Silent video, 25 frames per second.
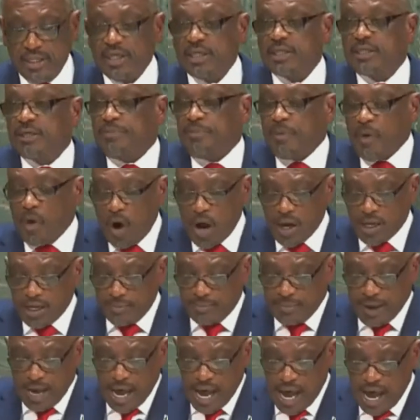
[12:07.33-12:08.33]
The
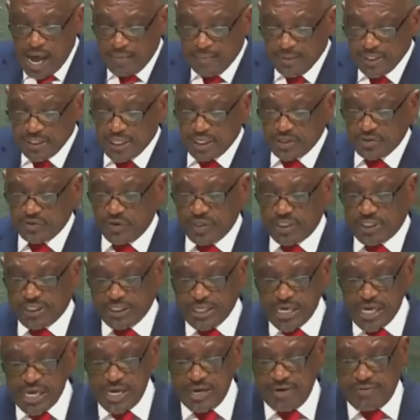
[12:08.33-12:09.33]
support the Bahamas has
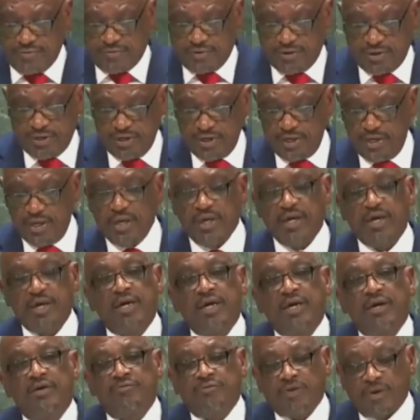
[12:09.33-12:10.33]
received
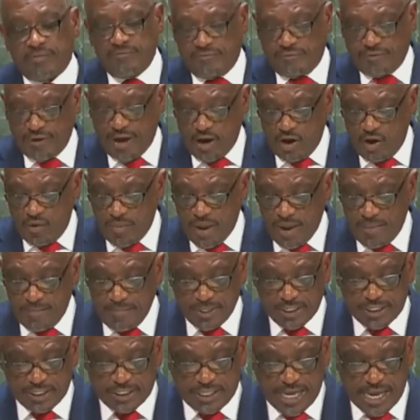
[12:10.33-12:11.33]
from fellow
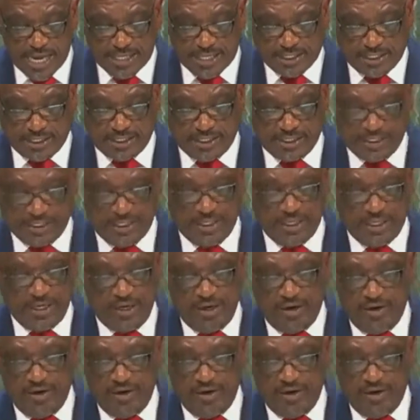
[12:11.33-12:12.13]
member states,